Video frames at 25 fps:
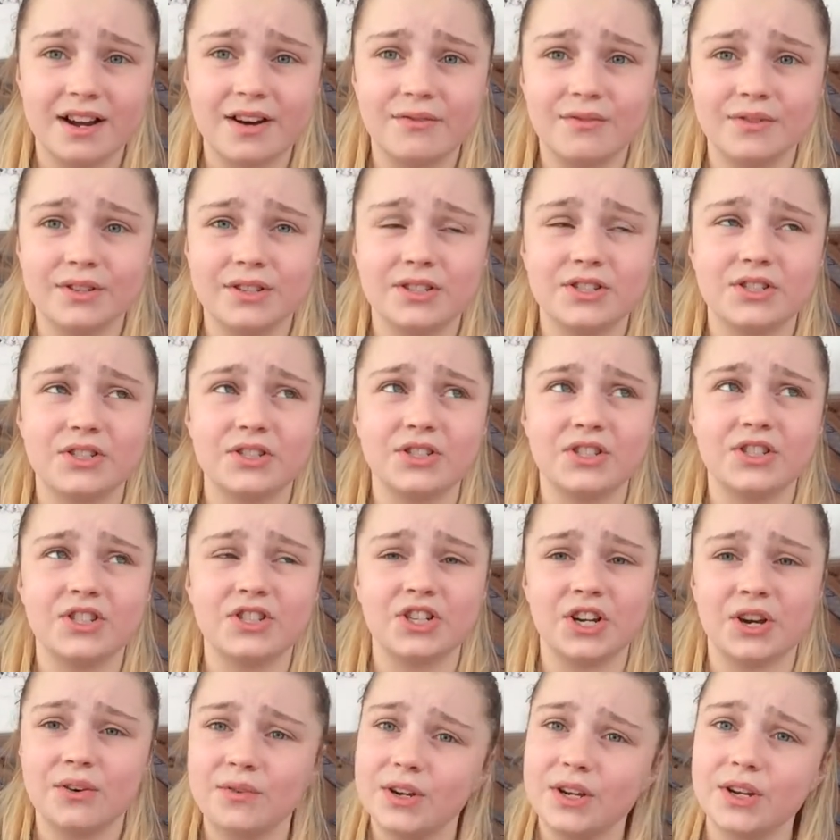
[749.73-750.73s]
I was just
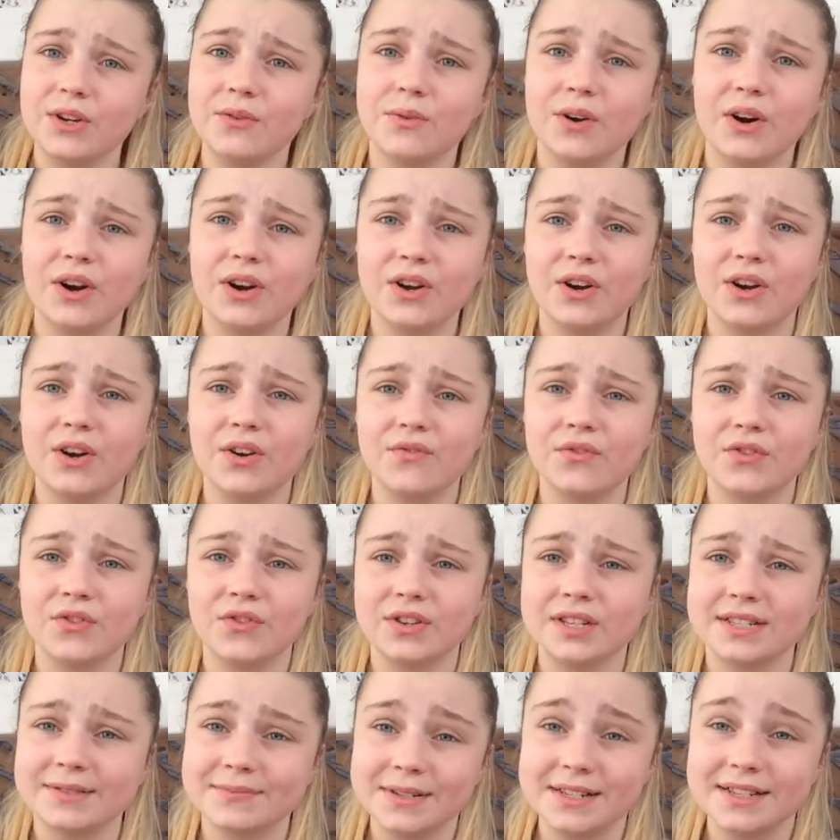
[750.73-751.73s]
showing you what I got for
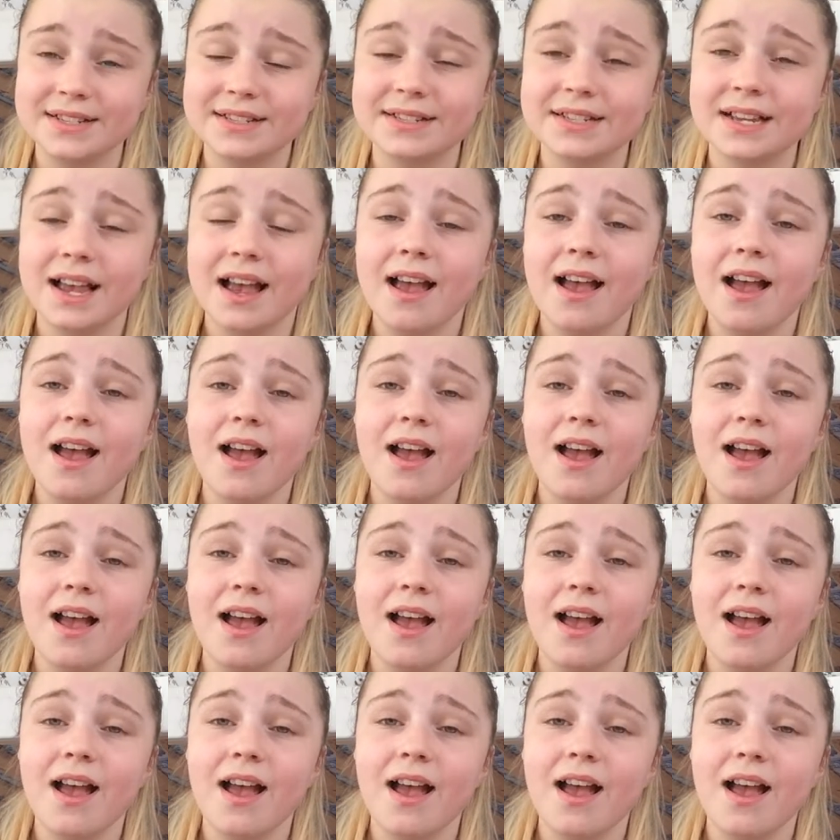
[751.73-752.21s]
Christmas.